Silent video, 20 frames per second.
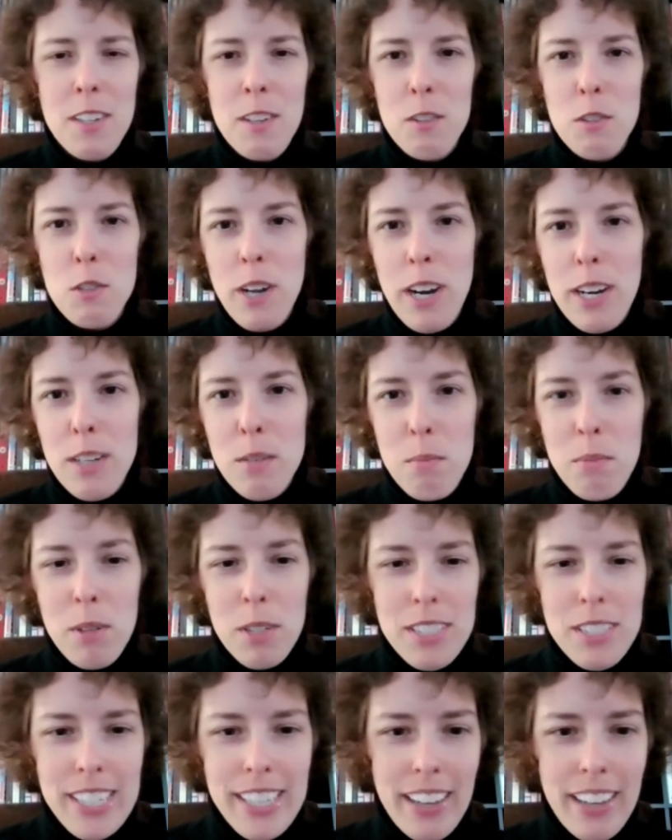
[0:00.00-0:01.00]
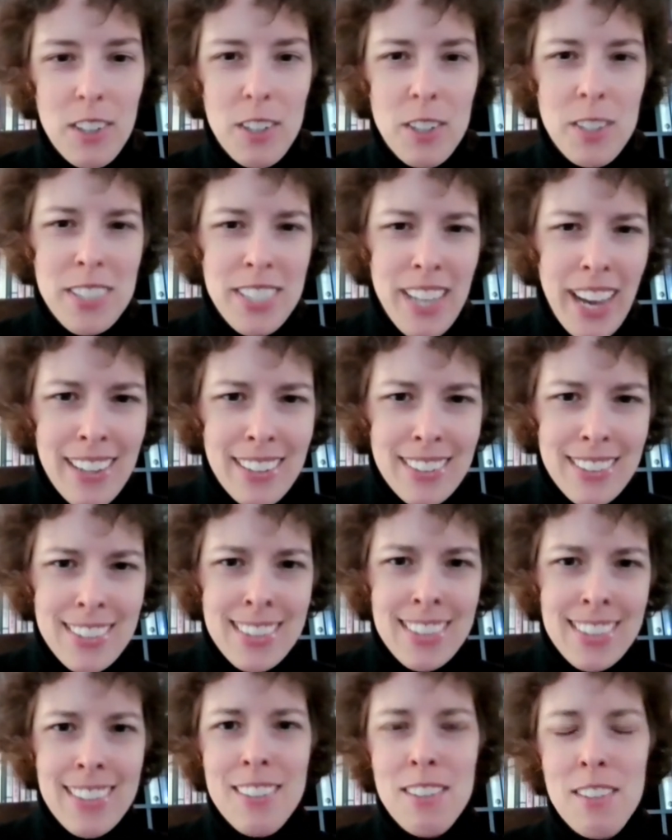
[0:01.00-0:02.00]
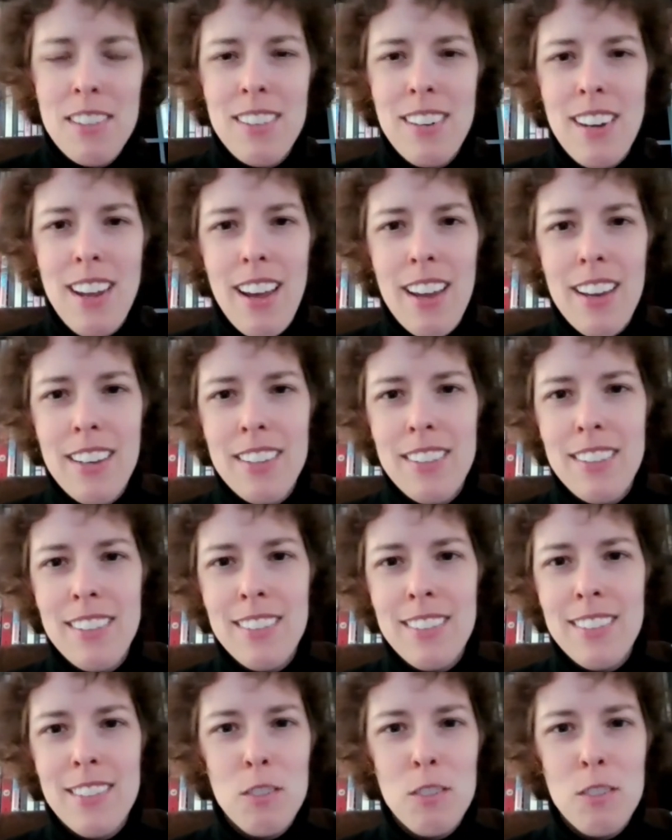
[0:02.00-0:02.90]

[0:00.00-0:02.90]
trying to put together sets and